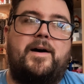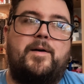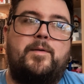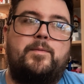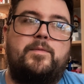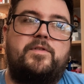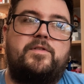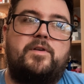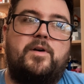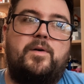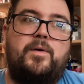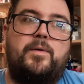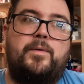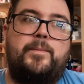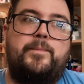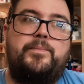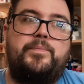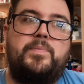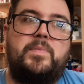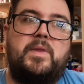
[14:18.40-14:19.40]
So
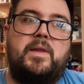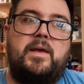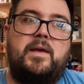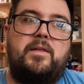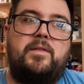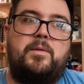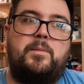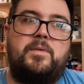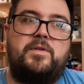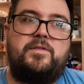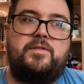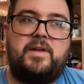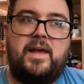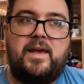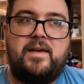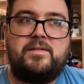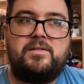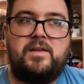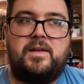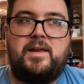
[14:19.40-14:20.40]
the
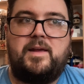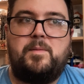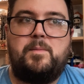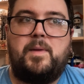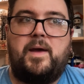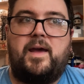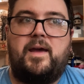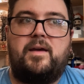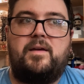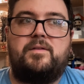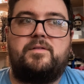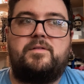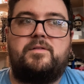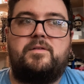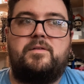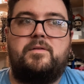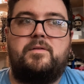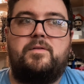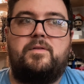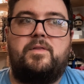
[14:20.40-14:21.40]
mistakes that he makes,
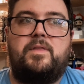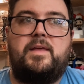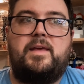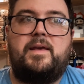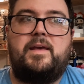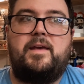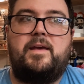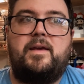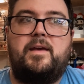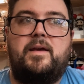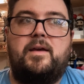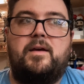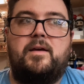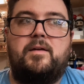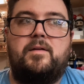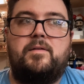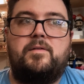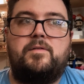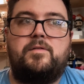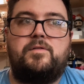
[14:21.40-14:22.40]
the
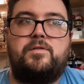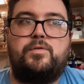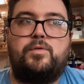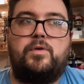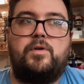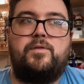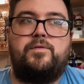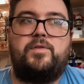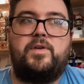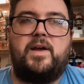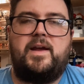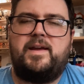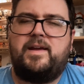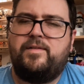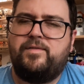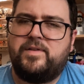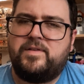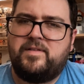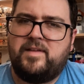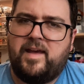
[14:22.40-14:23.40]
sort of
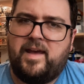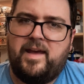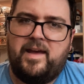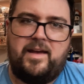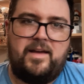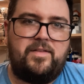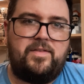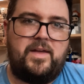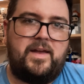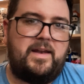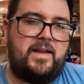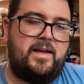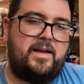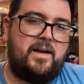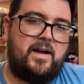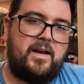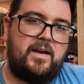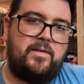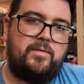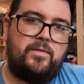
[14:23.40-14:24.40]
naivete that he
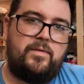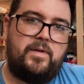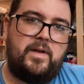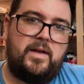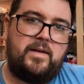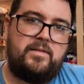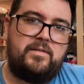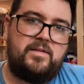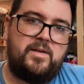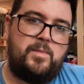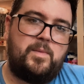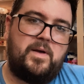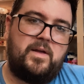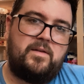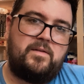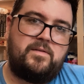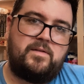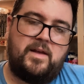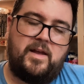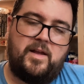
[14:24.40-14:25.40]
kind of
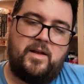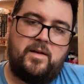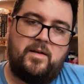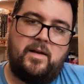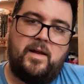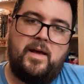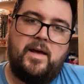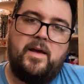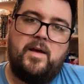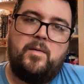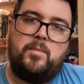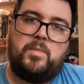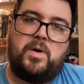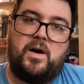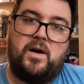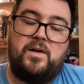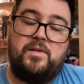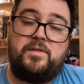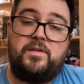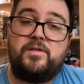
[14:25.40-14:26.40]
exhibits in
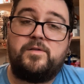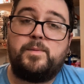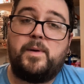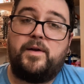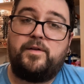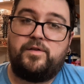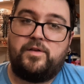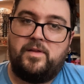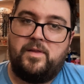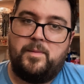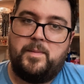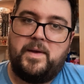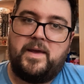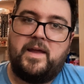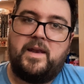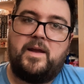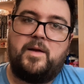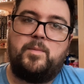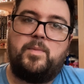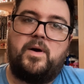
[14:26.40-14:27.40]
parts, especially the
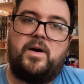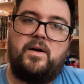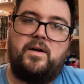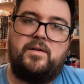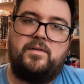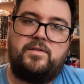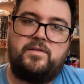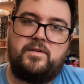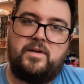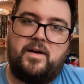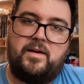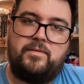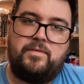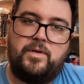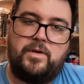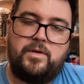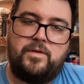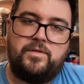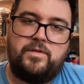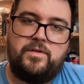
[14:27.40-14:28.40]
beginning parts of
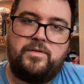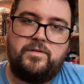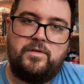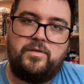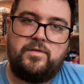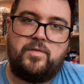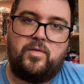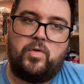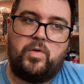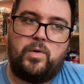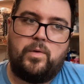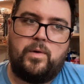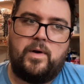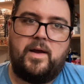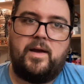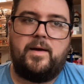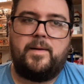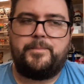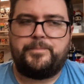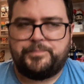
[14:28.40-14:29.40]
Little Sisters of
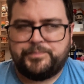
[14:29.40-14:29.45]
Eluria,